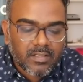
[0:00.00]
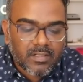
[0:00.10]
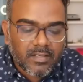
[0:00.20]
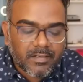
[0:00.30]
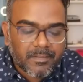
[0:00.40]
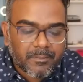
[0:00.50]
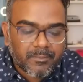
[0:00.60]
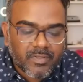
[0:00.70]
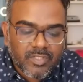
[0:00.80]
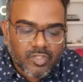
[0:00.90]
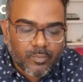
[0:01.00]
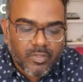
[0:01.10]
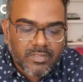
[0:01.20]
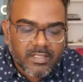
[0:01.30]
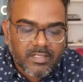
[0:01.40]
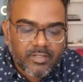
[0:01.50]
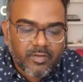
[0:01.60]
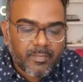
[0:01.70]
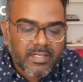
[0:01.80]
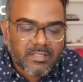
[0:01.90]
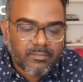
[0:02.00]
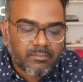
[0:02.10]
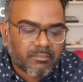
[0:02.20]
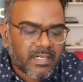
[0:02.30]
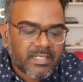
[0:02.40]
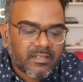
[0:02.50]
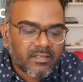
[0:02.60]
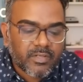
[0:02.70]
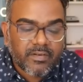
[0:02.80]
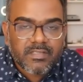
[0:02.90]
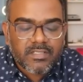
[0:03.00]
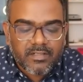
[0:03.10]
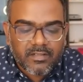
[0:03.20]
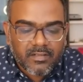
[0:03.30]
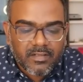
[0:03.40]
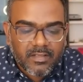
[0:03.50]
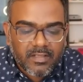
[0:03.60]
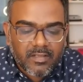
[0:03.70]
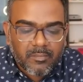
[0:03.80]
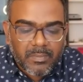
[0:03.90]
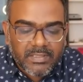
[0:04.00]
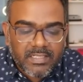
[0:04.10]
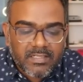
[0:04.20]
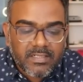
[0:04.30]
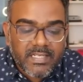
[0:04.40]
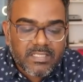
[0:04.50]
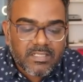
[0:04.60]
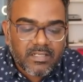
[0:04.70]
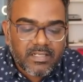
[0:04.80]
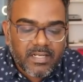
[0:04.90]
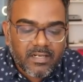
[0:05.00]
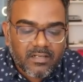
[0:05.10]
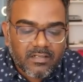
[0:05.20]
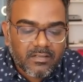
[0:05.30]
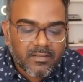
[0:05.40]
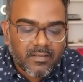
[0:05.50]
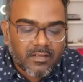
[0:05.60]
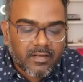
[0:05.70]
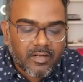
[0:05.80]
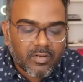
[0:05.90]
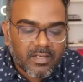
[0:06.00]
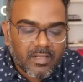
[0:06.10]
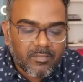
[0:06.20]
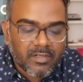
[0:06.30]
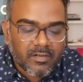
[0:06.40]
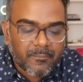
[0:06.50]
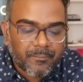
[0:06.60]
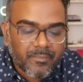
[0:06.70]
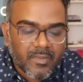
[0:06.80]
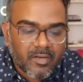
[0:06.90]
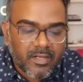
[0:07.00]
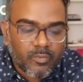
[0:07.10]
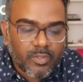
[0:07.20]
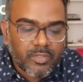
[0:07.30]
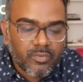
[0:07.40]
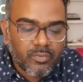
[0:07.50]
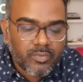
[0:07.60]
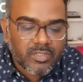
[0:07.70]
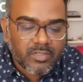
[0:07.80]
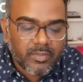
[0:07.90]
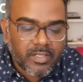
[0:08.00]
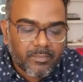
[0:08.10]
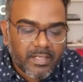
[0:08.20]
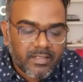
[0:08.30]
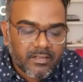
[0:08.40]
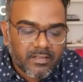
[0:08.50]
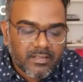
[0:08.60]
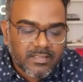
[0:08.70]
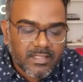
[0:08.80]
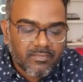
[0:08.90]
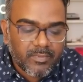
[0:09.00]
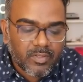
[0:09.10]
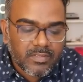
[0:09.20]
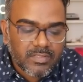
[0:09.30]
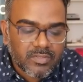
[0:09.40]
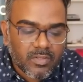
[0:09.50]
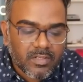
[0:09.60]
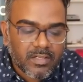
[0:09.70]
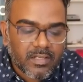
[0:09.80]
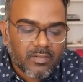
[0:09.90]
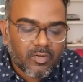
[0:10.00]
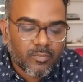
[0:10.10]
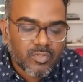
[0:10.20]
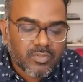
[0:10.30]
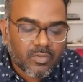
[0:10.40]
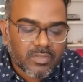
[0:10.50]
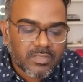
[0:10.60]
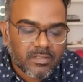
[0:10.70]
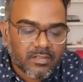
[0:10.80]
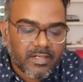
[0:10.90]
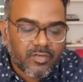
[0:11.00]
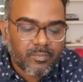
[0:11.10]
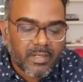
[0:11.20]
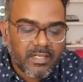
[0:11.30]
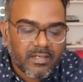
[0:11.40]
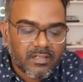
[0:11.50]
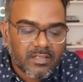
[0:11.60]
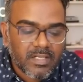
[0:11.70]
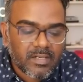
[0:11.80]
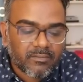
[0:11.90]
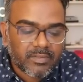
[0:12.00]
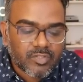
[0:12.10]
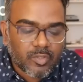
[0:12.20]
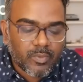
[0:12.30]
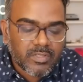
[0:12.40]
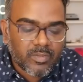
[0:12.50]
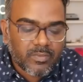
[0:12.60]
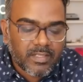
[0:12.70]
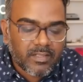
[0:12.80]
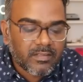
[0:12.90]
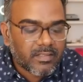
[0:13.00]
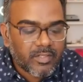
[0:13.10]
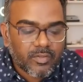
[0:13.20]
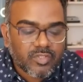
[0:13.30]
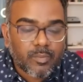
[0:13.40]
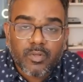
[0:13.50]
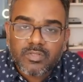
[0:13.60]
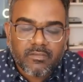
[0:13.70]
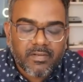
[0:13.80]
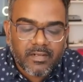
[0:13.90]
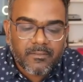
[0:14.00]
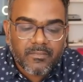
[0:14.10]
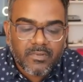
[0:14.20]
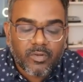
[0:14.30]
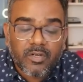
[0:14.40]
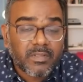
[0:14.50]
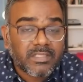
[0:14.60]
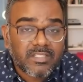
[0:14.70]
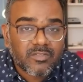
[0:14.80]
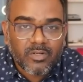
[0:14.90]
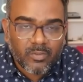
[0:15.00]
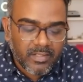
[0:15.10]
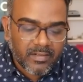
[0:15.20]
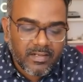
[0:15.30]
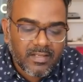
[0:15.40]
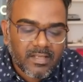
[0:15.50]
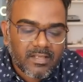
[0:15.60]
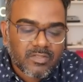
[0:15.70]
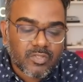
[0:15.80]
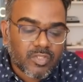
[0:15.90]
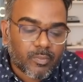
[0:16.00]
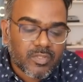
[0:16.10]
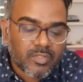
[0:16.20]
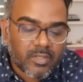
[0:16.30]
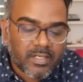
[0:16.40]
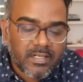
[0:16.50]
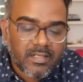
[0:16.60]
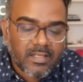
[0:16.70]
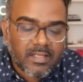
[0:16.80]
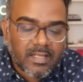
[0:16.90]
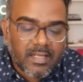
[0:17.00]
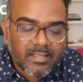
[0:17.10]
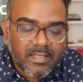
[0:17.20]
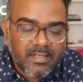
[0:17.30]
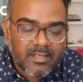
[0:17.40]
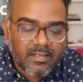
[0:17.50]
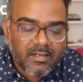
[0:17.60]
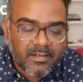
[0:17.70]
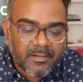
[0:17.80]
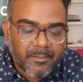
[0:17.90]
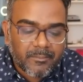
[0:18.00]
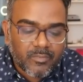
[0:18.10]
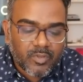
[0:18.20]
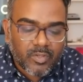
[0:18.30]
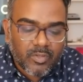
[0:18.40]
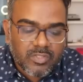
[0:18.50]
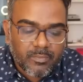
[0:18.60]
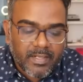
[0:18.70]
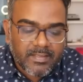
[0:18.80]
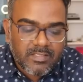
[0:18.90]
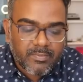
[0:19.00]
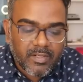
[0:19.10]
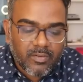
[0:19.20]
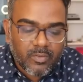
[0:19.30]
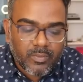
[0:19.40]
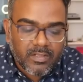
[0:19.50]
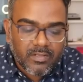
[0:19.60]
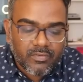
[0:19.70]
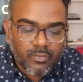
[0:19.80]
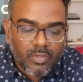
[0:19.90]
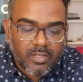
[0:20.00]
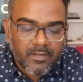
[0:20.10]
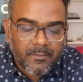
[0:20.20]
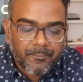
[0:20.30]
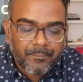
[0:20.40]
with the stop loss here, and you could have made some money here. You could have exited here. But then the next indicator, trend on, came here, right? Now what you do, you can buy here itself, because the stock almost crossed here, right? You buy here, the stop loss around there. Then your stop loss would have hit. Now remember, this is not a holy grail. So stop loss got hit, and then you could also buy this breakout over here if you want,